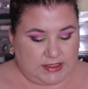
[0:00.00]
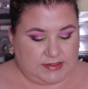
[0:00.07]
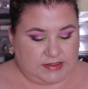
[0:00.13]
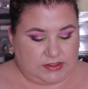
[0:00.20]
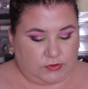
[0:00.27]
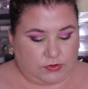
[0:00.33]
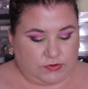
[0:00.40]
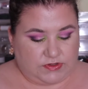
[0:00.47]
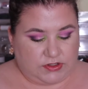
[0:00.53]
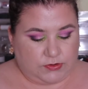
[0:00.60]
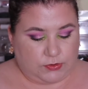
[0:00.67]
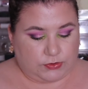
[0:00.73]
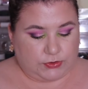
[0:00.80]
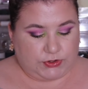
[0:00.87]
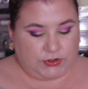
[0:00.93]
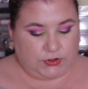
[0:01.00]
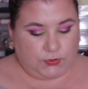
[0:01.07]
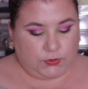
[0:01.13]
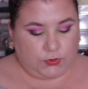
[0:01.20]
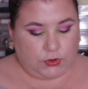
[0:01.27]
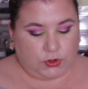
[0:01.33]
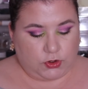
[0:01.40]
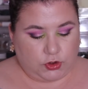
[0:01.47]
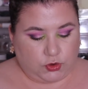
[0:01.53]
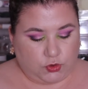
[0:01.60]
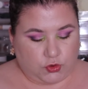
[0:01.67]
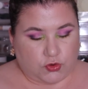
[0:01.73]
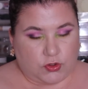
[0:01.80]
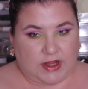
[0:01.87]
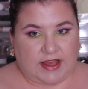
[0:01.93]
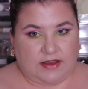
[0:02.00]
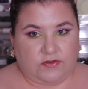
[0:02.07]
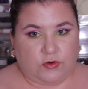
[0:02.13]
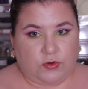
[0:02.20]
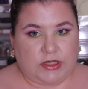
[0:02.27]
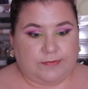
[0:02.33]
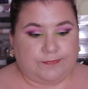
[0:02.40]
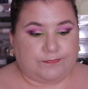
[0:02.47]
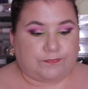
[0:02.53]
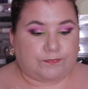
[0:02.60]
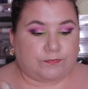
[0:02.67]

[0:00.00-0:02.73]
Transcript: 002 Neutral Ivory.